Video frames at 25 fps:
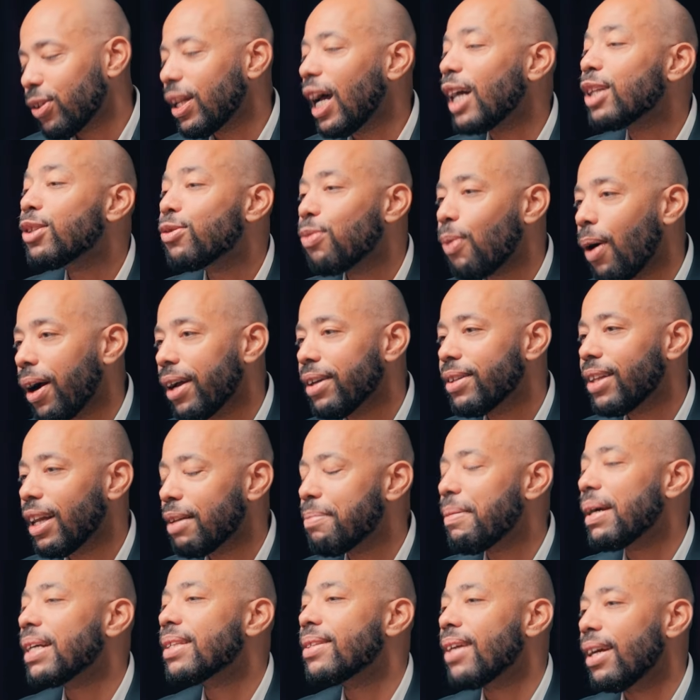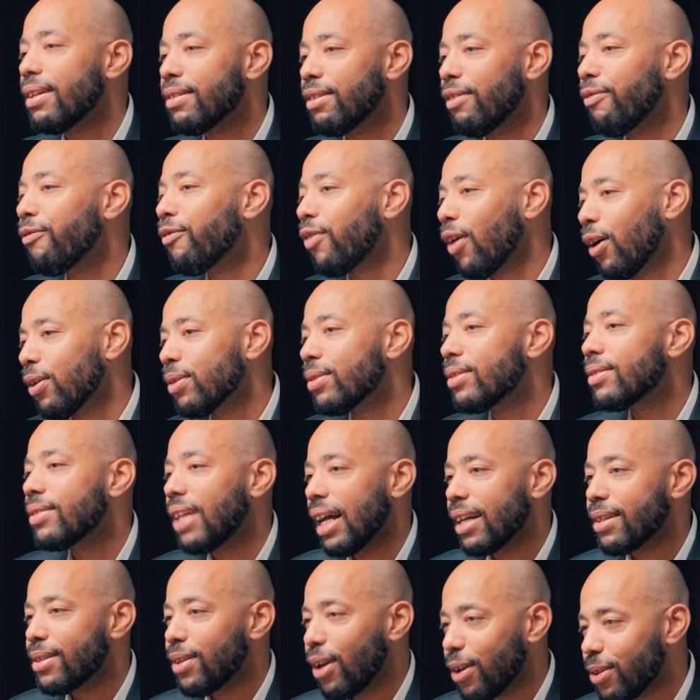that's why that makes sense. In France,
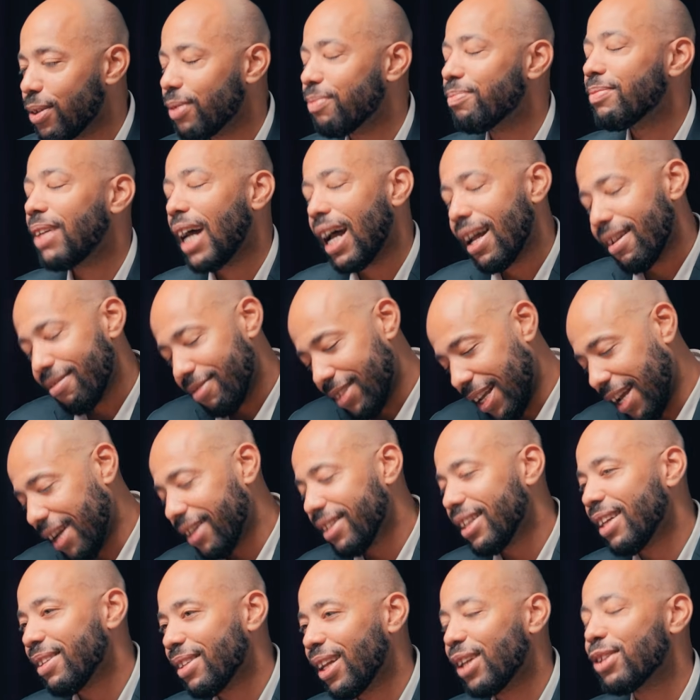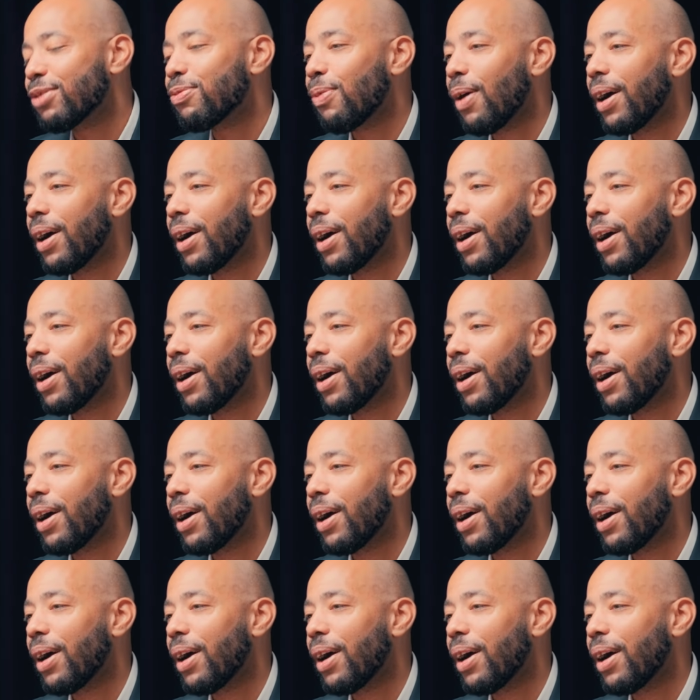forgiven. That's not that. Yeah, that's